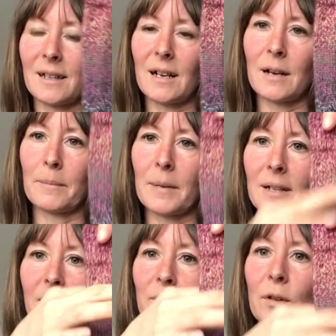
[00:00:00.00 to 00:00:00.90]

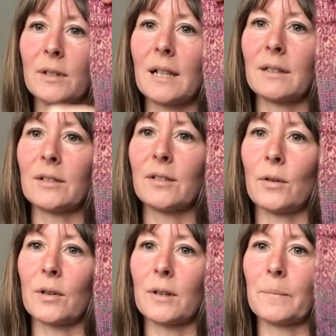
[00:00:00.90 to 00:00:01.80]
as I've gone down the
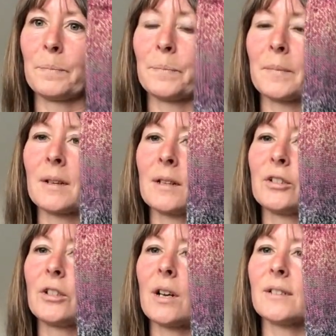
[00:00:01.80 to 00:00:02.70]
sock
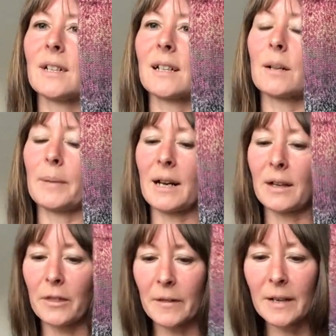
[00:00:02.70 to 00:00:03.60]
just a little bit. I
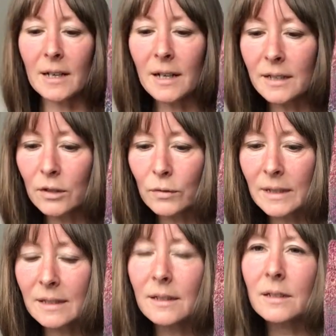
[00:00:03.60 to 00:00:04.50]
think I
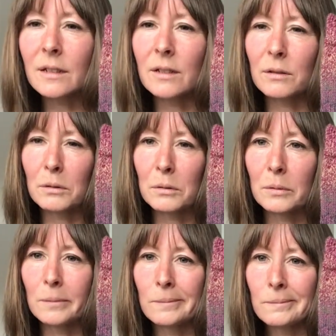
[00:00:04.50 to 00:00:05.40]
decreased
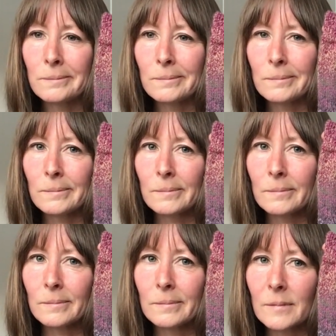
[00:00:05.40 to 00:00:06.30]
to,
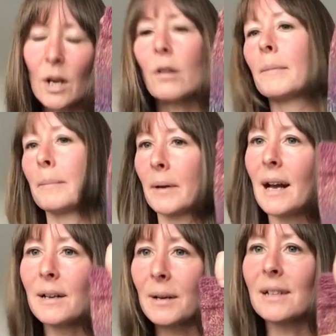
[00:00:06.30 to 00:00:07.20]
can't remember,
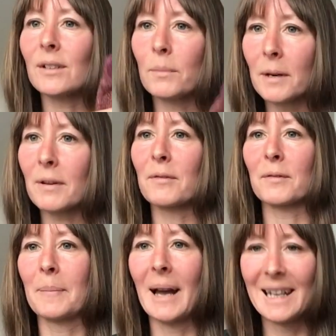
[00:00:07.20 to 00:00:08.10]
anyway, it's on my
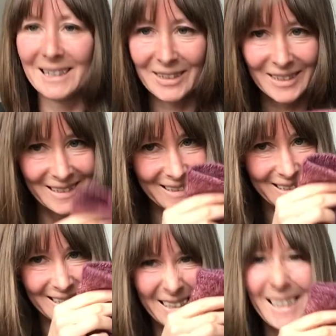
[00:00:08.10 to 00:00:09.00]
Ravelry page,
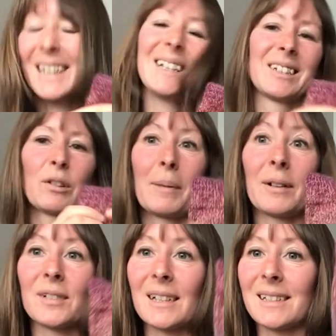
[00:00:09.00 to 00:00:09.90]
to
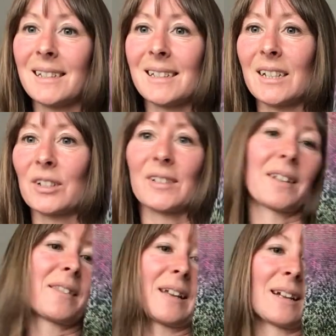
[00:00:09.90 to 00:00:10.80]
about 60 stitches, I
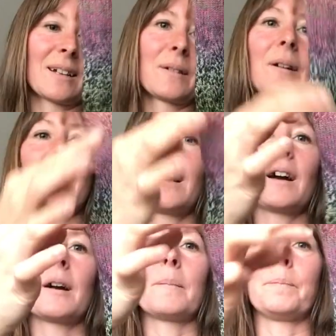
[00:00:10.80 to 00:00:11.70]
think,
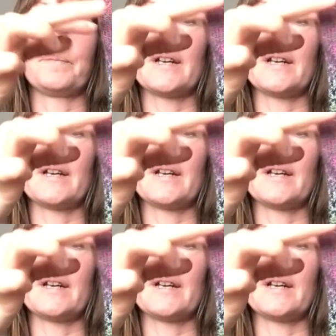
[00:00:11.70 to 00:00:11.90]
in